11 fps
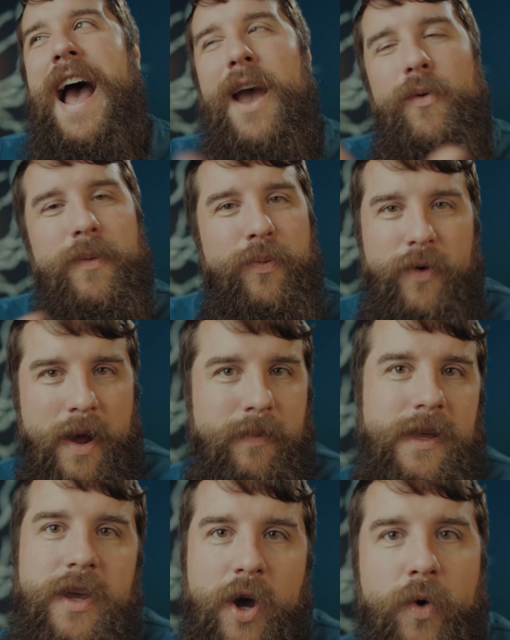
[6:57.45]
I would
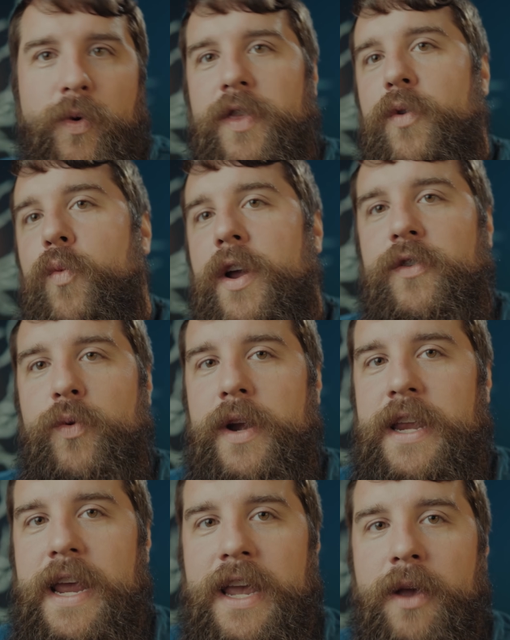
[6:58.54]
probably go with the
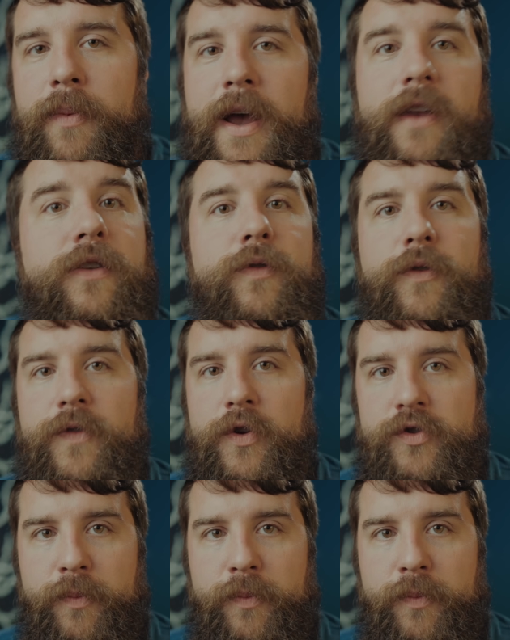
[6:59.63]
128 gigabytes for future